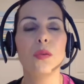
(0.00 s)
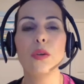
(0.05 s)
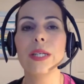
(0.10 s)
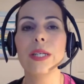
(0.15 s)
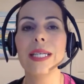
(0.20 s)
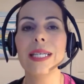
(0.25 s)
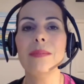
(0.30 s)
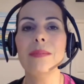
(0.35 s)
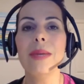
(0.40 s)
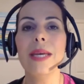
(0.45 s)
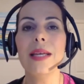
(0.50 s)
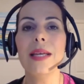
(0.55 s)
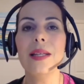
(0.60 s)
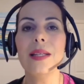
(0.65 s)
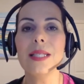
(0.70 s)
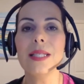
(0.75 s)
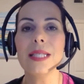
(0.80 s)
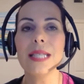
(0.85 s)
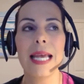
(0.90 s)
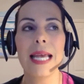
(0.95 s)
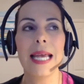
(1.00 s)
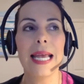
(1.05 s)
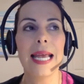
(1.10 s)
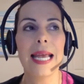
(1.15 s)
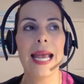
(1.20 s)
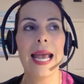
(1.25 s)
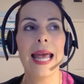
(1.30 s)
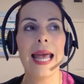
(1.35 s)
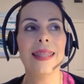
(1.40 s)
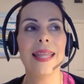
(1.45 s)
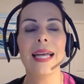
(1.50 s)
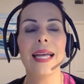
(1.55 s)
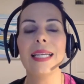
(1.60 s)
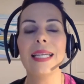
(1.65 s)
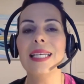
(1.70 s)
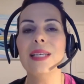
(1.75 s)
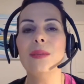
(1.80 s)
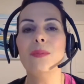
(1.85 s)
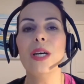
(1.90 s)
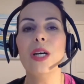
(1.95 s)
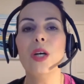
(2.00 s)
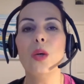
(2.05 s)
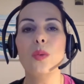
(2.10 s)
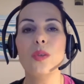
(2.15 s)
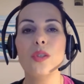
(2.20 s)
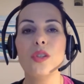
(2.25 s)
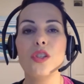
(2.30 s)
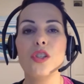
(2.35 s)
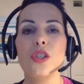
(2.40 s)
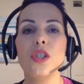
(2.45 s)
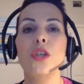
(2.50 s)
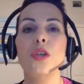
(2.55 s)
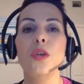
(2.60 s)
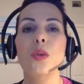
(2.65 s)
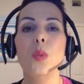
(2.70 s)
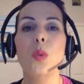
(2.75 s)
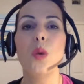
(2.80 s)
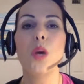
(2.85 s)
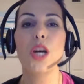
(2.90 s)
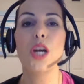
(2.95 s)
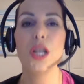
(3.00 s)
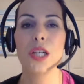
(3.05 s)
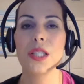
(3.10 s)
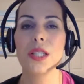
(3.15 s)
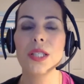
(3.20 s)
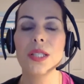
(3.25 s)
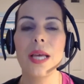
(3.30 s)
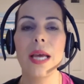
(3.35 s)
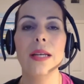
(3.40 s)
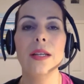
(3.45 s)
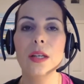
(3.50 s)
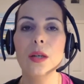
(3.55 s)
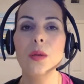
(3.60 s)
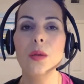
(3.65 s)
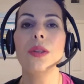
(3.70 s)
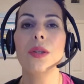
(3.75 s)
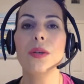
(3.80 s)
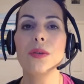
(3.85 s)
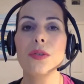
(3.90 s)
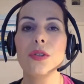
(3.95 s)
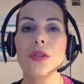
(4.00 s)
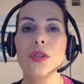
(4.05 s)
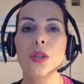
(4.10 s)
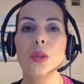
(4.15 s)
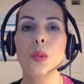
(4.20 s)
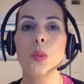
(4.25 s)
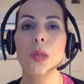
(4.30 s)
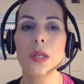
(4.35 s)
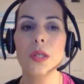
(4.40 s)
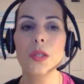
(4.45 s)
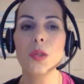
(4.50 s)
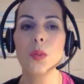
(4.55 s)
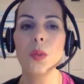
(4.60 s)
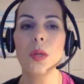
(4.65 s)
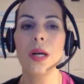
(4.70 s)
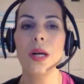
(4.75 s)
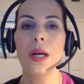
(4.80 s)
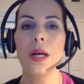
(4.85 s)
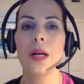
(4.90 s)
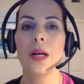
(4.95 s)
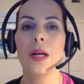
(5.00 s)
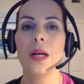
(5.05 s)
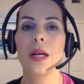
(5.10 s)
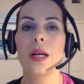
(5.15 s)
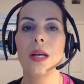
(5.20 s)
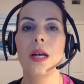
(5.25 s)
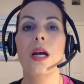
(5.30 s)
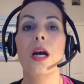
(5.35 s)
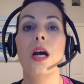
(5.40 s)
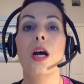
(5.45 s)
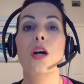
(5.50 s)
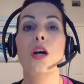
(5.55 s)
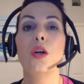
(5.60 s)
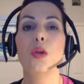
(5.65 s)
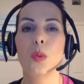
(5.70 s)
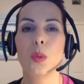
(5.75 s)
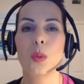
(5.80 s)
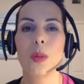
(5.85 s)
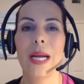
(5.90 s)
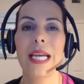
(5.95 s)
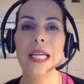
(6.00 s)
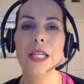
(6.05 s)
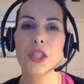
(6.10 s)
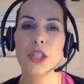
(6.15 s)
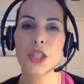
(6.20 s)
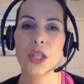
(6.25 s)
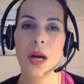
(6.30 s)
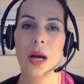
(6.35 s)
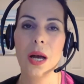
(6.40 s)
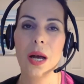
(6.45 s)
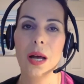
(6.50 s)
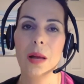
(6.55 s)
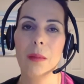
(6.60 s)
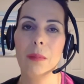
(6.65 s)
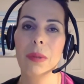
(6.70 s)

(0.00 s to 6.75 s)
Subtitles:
emails, and that email was 2 words. And you know what those 2 words were? Great job.